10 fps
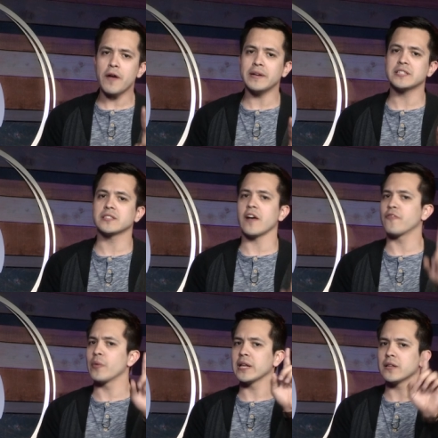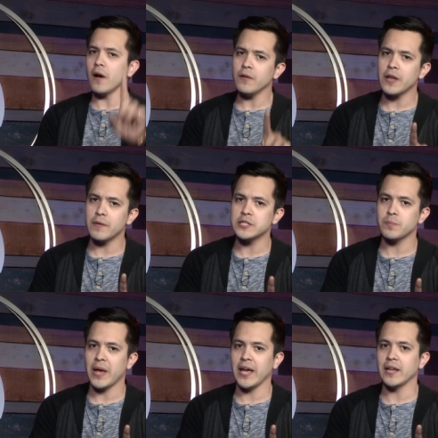is suffering, though there is
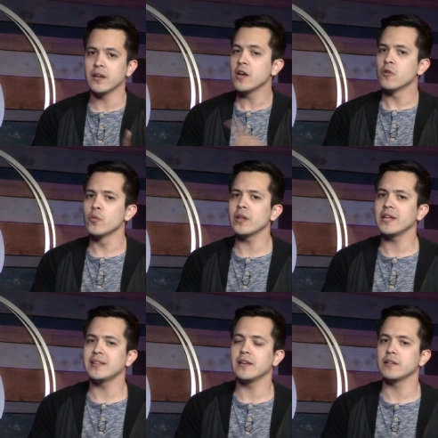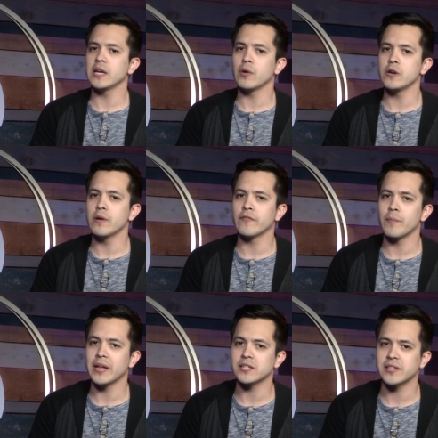pain, really the only one who ever
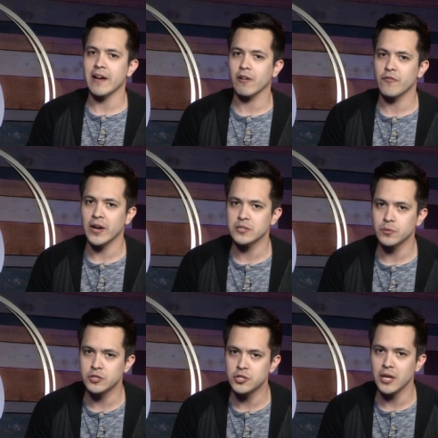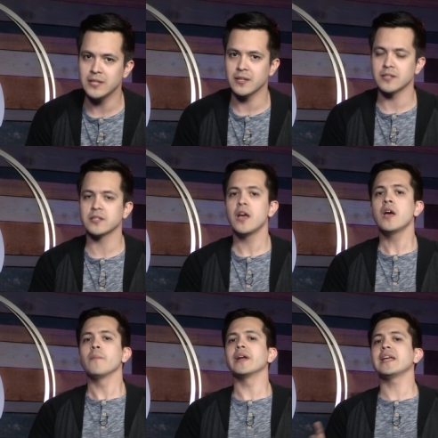made a sacrifice was Jesus.
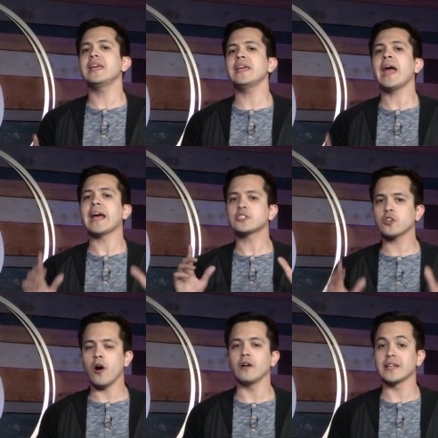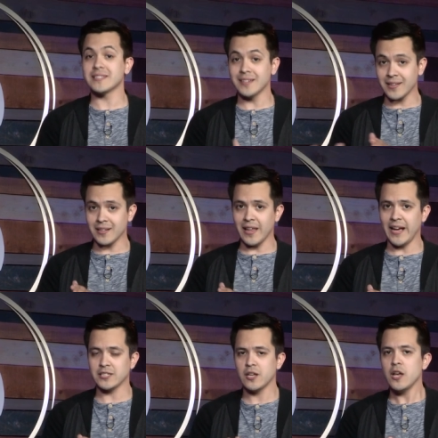But He has called us
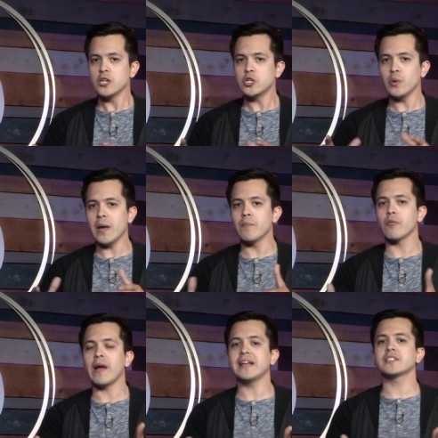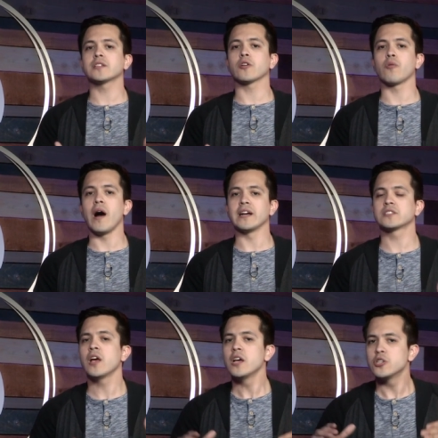nonetheless to embrace the
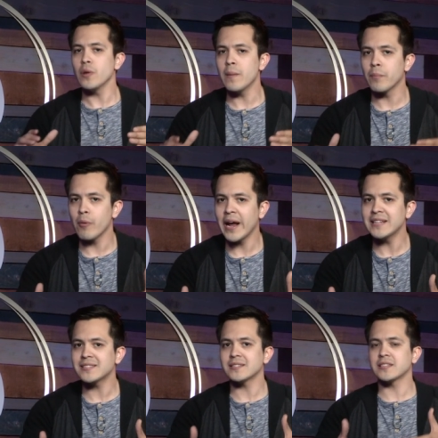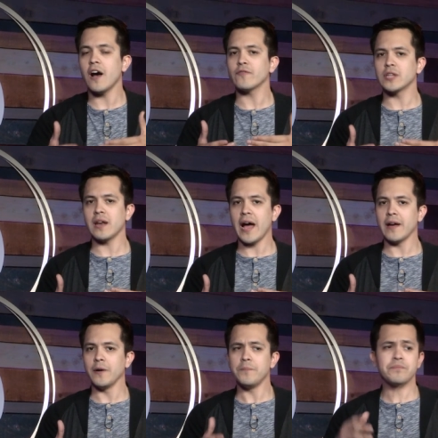cross, to embrace self denial